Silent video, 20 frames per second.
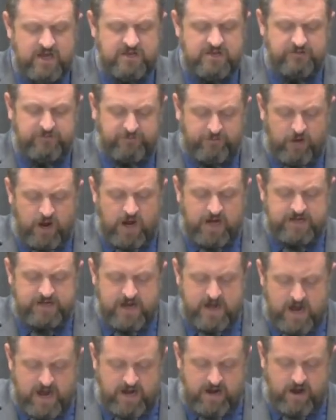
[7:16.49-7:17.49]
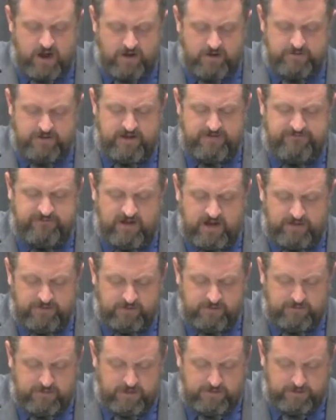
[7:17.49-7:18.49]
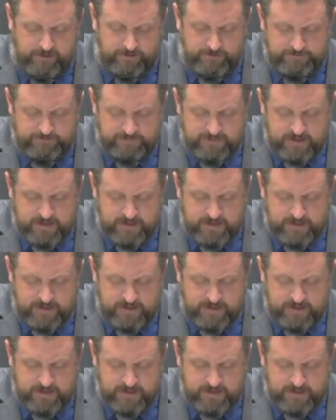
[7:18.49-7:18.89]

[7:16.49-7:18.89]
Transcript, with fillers: defraud not, honor thy father and mother.